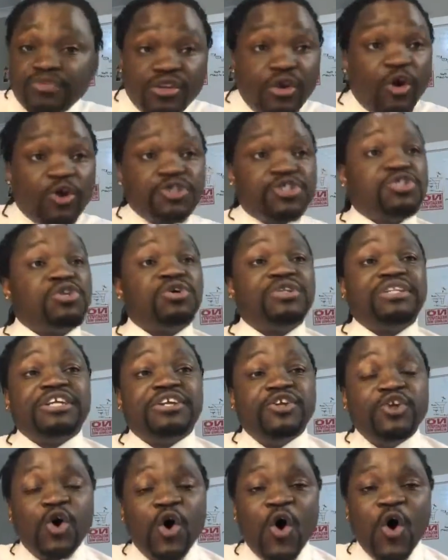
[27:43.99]
also the
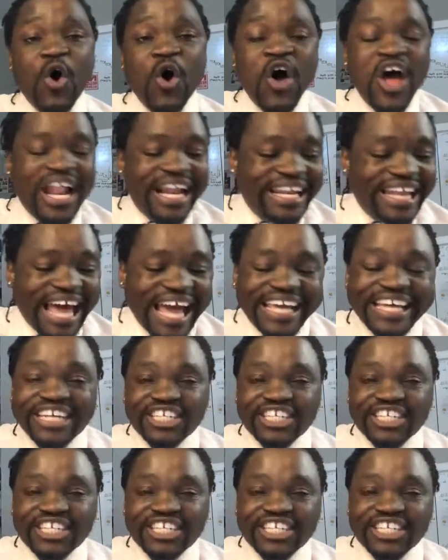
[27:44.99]
know, like,